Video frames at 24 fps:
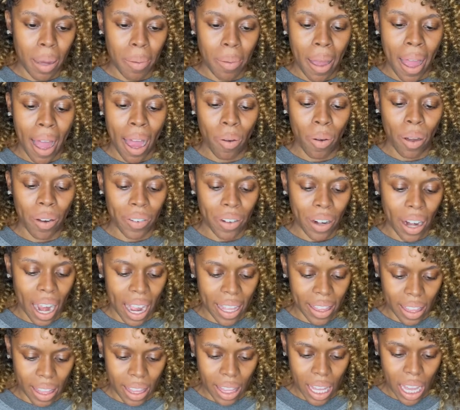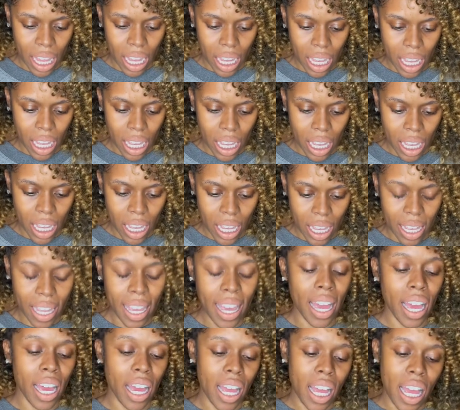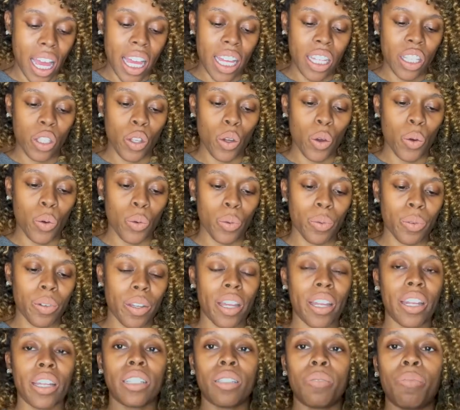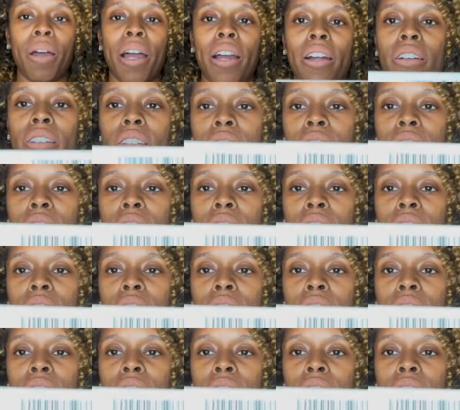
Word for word: However, I think, yeah. So it expires